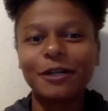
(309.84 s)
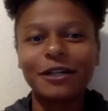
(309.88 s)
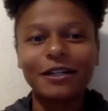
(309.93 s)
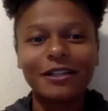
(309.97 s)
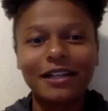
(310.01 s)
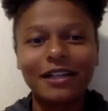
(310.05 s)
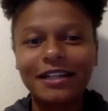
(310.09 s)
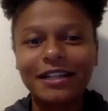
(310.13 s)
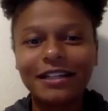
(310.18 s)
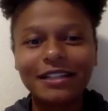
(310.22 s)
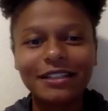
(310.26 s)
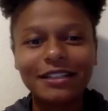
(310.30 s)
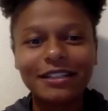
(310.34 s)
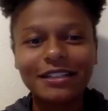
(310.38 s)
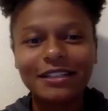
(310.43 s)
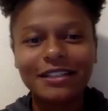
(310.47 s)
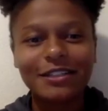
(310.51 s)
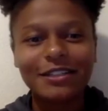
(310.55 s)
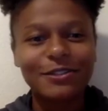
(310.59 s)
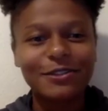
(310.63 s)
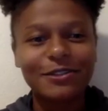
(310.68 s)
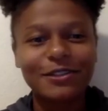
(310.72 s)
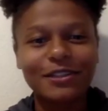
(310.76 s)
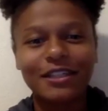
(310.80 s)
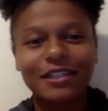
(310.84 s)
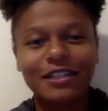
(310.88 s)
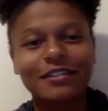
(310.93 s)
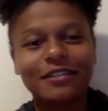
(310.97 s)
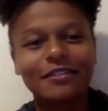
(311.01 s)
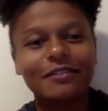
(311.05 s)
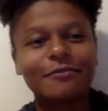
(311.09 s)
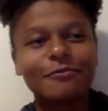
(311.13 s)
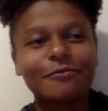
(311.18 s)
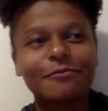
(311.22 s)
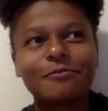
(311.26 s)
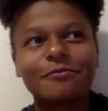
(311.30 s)
at it. And so
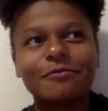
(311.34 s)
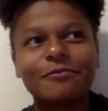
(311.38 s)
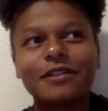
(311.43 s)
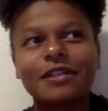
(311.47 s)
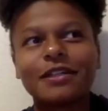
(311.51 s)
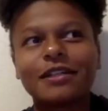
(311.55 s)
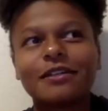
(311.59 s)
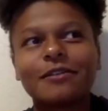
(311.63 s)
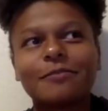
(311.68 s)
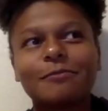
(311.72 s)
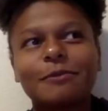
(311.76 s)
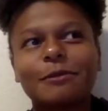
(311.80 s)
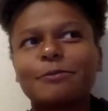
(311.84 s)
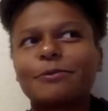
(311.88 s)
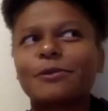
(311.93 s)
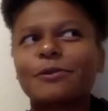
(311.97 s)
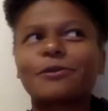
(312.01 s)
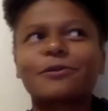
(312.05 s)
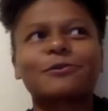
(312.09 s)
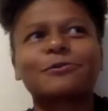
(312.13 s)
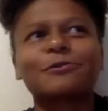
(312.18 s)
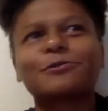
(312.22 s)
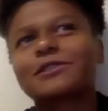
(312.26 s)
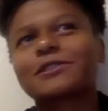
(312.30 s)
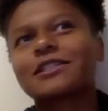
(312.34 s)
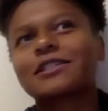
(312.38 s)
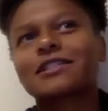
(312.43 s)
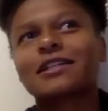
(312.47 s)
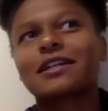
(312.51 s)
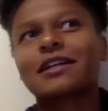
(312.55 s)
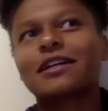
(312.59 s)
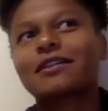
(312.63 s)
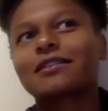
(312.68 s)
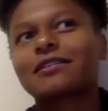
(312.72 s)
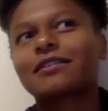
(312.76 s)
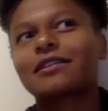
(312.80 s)
then my brother was just
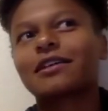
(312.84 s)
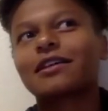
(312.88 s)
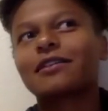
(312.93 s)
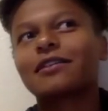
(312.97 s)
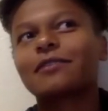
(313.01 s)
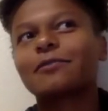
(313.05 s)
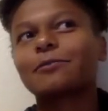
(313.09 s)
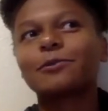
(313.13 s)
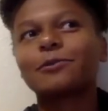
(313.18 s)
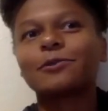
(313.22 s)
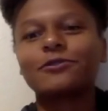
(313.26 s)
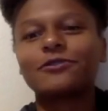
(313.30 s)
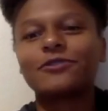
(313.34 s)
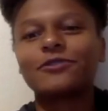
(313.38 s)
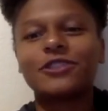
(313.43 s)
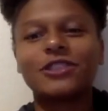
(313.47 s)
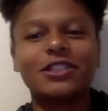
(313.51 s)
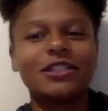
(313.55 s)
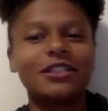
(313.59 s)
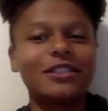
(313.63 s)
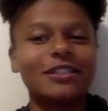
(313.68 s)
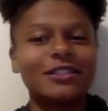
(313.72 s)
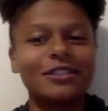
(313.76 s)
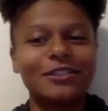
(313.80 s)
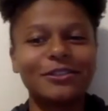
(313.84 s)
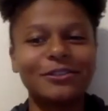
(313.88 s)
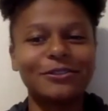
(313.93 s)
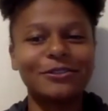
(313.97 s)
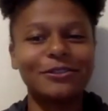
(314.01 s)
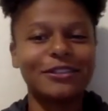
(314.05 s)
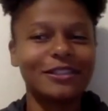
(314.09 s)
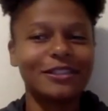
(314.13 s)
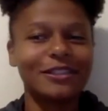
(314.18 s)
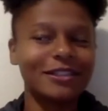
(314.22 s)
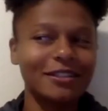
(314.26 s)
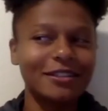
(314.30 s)
kind of like, "Well, if she can do it,
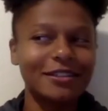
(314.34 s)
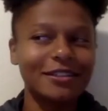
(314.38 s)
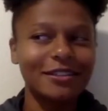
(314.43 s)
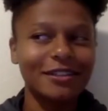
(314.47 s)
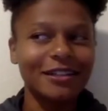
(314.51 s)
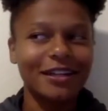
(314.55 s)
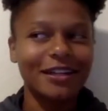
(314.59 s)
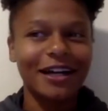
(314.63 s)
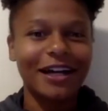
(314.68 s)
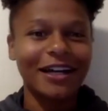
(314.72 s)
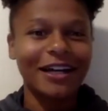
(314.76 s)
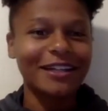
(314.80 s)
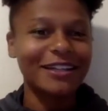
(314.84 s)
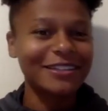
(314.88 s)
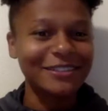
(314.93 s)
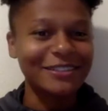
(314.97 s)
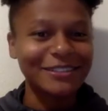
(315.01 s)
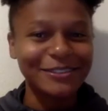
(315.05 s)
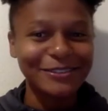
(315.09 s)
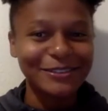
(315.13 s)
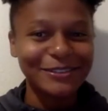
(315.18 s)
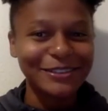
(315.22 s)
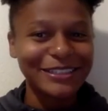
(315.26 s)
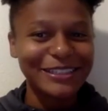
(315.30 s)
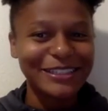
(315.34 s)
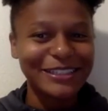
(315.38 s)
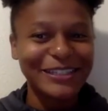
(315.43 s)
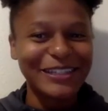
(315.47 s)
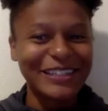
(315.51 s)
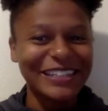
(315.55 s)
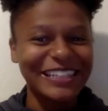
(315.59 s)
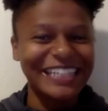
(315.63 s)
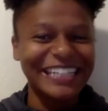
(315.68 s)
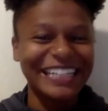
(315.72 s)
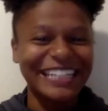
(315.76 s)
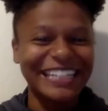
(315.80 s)
then I can do it." So
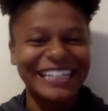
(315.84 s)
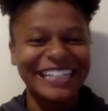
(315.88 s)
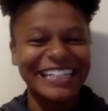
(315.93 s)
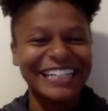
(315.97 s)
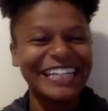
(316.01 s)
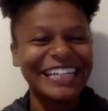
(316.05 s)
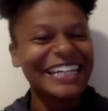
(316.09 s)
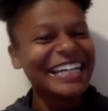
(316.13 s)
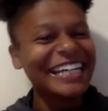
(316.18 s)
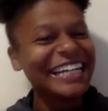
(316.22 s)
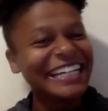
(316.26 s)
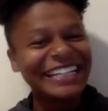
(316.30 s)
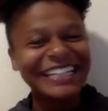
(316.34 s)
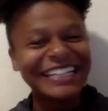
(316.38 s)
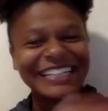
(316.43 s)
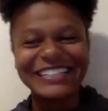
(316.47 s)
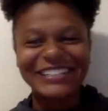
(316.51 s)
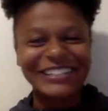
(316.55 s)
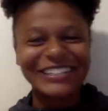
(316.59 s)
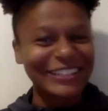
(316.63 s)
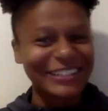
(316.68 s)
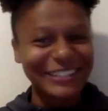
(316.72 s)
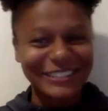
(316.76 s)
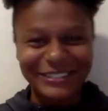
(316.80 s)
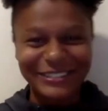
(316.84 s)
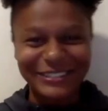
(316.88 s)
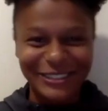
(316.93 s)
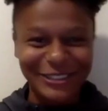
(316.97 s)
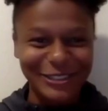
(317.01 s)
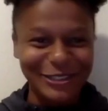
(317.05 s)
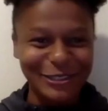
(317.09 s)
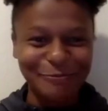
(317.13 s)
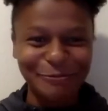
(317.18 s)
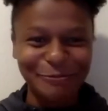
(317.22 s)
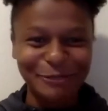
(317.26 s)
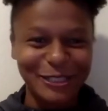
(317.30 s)
then he started doing
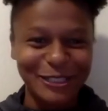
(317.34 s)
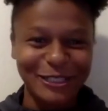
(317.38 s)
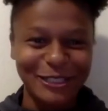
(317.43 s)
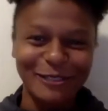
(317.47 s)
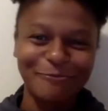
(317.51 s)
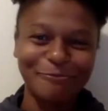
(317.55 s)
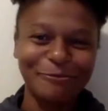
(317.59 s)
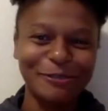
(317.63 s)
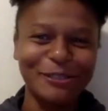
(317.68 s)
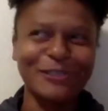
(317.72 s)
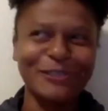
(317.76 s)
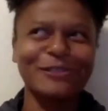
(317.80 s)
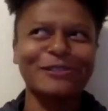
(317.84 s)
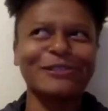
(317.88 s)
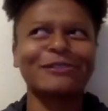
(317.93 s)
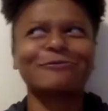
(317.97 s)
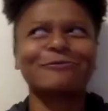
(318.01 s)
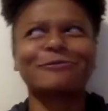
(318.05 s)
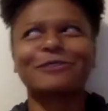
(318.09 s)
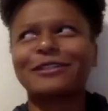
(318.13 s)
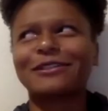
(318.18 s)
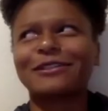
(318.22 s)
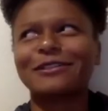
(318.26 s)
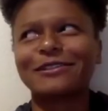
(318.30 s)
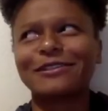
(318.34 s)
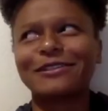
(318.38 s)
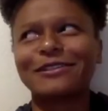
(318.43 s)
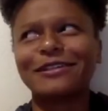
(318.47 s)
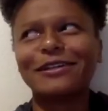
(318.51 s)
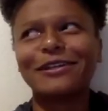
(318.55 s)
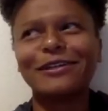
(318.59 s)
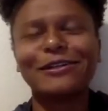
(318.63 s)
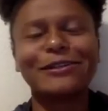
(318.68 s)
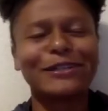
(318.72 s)
triple jump. And so then I'm like, "Okay,